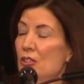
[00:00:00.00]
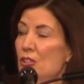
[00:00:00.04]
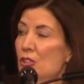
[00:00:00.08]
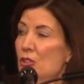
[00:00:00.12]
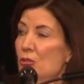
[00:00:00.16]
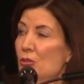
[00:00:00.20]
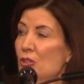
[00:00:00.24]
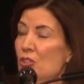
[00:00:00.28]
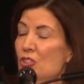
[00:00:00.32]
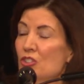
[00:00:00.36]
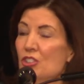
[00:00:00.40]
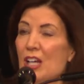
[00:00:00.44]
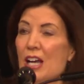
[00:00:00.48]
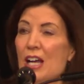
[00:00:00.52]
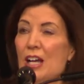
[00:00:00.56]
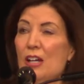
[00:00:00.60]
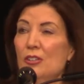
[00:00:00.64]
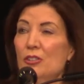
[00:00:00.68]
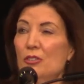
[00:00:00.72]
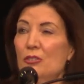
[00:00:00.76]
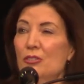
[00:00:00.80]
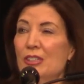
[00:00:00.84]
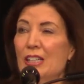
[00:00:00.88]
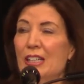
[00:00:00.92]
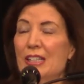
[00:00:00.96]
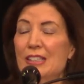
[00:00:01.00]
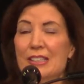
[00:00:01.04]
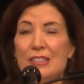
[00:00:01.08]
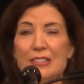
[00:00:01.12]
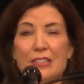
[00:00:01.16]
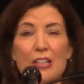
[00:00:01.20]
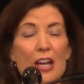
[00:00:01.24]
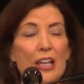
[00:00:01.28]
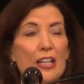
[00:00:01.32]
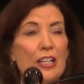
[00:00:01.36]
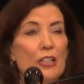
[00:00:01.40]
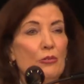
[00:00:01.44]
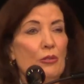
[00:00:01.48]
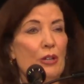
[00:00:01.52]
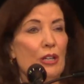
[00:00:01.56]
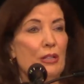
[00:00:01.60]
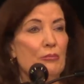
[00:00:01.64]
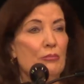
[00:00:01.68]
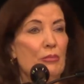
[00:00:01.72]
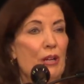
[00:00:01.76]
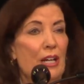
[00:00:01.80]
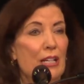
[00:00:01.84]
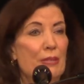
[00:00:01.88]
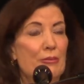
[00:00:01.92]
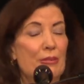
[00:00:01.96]
to a child who needs Title I
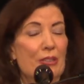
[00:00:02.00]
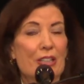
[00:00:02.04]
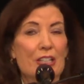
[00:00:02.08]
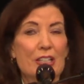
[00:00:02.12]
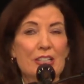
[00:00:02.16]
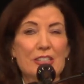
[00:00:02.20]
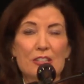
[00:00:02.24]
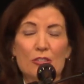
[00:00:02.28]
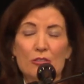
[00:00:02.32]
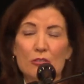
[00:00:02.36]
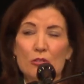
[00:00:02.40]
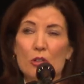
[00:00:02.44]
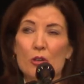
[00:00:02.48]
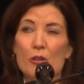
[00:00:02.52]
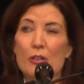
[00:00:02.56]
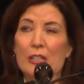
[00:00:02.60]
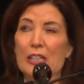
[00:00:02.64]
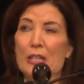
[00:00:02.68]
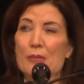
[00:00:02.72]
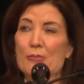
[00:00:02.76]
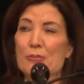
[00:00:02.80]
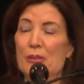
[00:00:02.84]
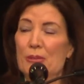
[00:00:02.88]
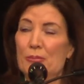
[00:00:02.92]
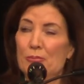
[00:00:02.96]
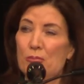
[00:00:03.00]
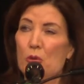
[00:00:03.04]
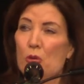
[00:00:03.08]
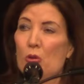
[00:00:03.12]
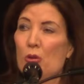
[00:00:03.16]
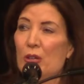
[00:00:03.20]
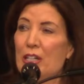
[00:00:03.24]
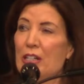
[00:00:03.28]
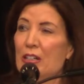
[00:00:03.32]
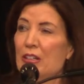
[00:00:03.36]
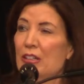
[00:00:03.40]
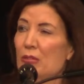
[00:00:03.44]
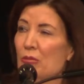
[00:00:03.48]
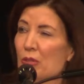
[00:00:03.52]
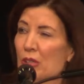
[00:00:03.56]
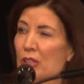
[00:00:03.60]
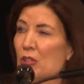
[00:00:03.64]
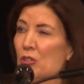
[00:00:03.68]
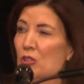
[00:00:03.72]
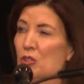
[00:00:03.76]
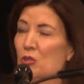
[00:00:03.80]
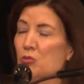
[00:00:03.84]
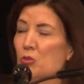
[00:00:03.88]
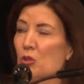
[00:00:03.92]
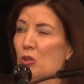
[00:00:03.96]
money because they're growing up in a poor area,
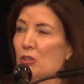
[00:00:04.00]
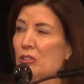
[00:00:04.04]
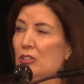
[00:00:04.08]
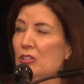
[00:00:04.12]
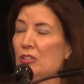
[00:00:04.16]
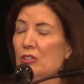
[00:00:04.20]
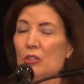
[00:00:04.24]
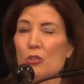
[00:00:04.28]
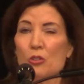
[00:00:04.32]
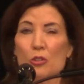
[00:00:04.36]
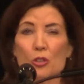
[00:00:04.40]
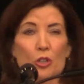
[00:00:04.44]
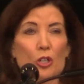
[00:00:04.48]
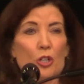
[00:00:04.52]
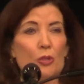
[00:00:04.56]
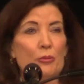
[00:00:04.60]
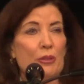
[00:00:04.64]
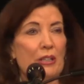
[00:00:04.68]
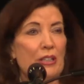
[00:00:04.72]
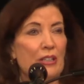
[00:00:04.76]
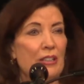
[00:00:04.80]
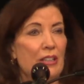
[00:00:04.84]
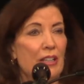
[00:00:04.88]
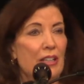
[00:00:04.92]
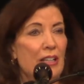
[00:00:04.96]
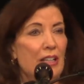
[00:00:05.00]
whether it's rural or urban?